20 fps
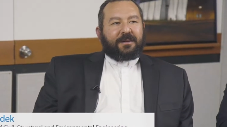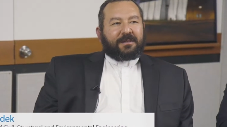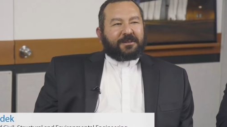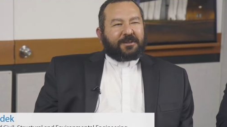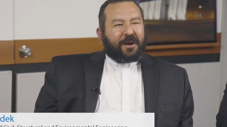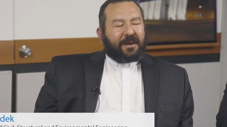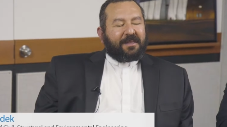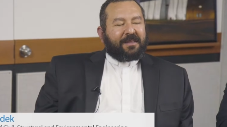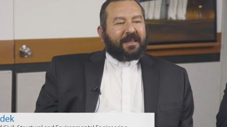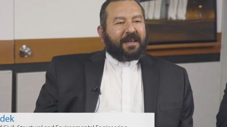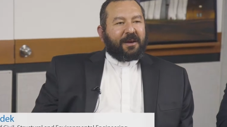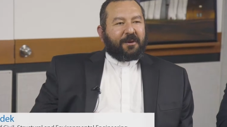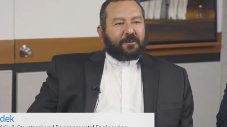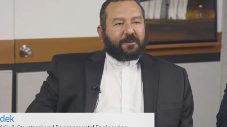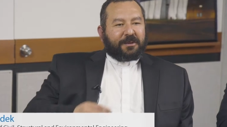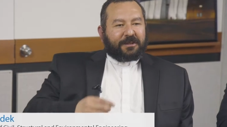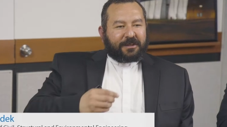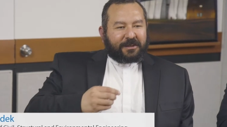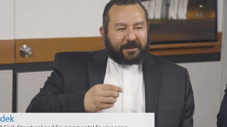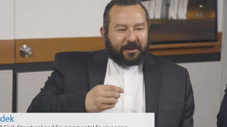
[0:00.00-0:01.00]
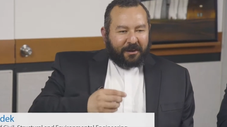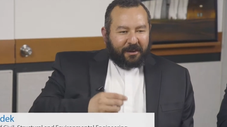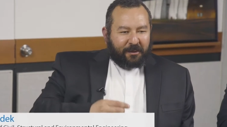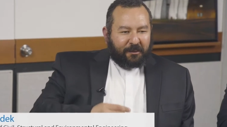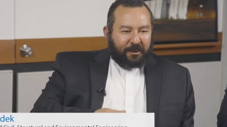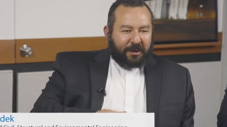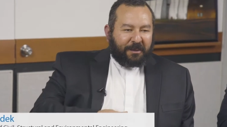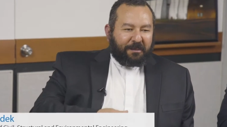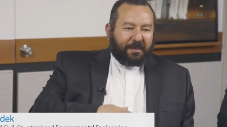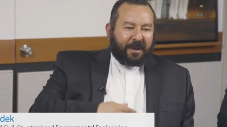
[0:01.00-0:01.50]
So I think
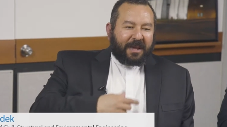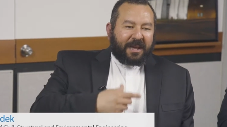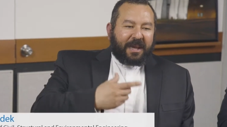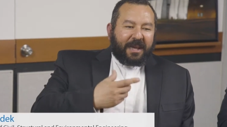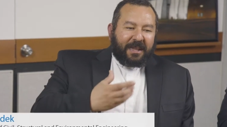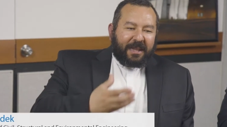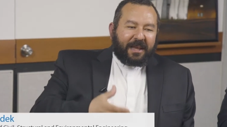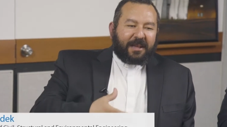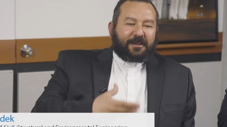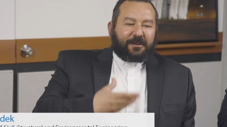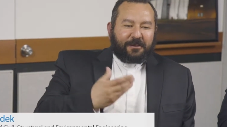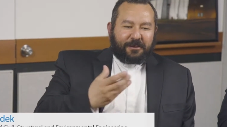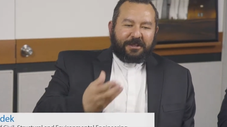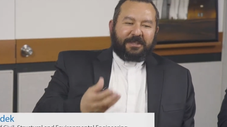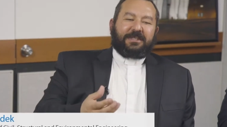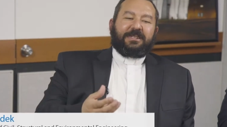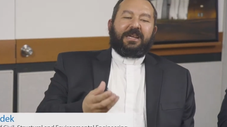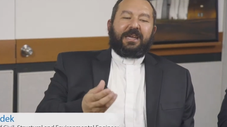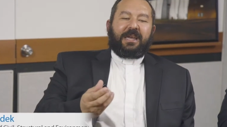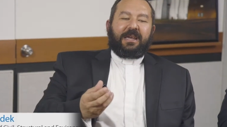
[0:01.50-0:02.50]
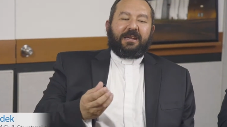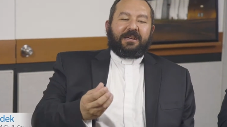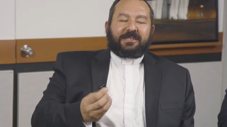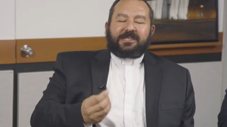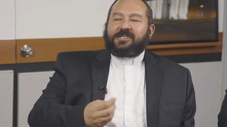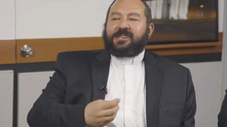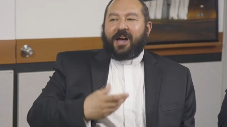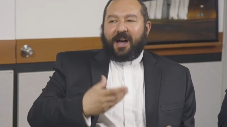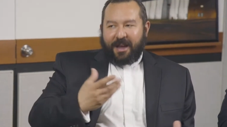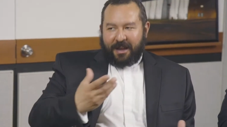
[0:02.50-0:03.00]
we're beginning to see
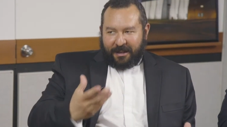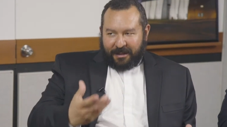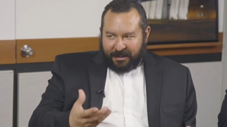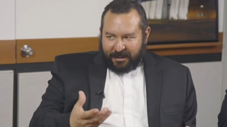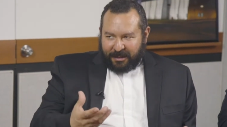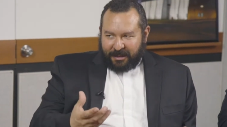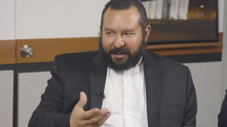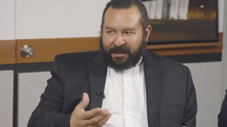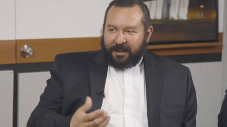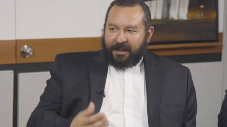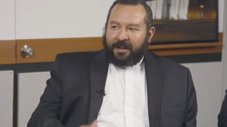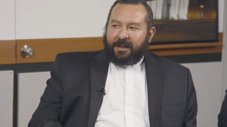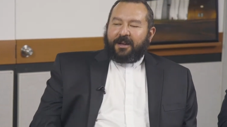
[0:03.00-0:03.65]
signs